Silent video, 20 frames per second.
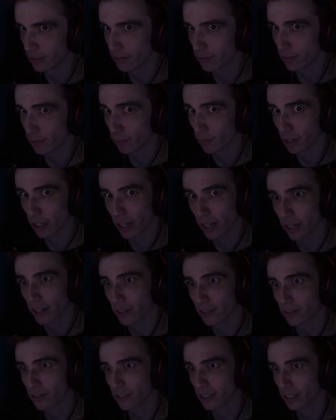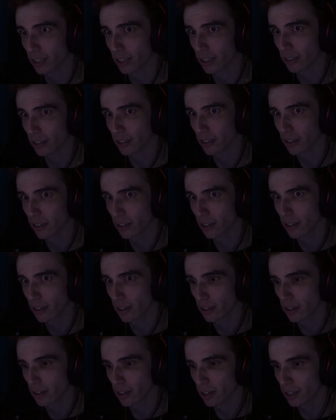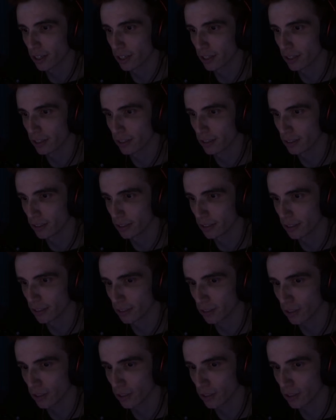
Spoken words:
from what I understand, he